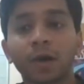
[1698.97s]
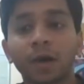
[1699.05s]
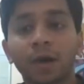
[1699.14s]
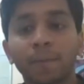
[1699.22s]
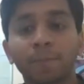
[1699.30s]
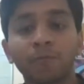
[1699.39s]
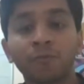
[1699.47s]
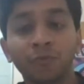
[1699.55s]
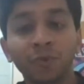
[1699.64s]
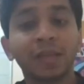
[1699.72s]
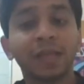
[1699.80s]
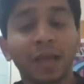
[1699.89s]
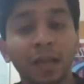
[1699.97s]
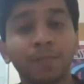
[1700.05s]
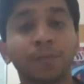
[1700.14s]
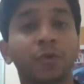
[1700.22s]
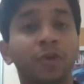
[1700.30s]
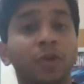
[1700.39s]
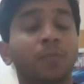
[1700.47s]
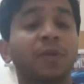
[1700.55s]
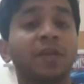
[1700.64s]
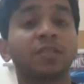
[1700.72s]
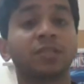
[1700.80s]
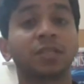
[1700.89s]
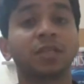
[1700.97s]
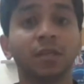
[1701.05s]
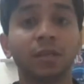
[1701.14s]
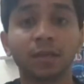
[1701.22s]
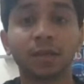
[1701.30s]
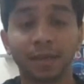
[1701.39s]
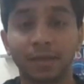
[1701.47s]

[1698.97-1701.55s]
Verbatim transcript: uh, will help you in your PhD